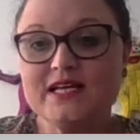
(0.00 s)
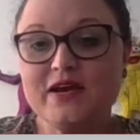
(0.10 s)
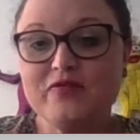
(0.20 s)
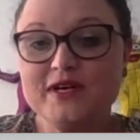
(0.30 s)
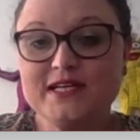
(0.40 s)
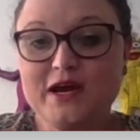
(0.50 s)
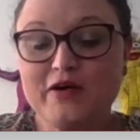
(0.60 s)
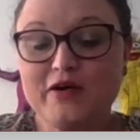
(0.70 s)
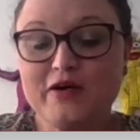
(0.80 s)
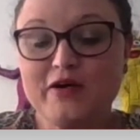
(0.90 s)
every day
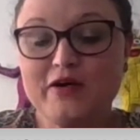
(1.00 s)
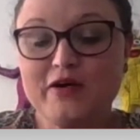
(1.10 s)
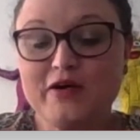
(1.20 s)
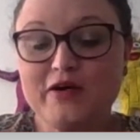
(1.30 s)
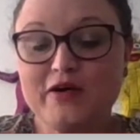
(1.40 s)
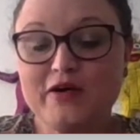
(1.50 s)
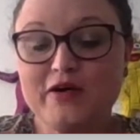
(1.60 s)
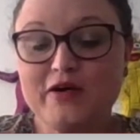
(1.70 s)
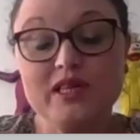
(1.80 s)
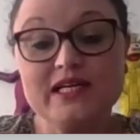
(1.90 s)
of the week, it's
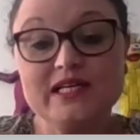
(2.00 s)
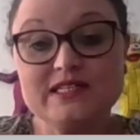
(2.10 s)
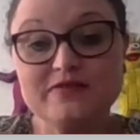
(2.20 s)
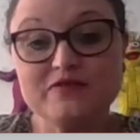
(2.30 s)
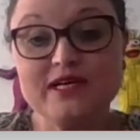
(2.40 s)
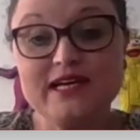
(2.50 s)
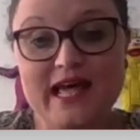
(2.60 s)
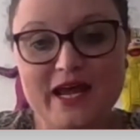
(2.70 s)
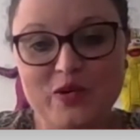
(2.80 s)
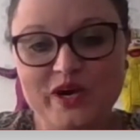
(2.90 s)
available in a different
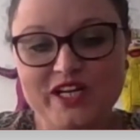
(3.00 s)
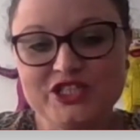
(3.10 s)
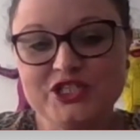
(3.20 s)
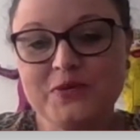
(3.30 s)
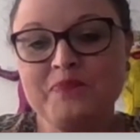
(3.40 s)
language.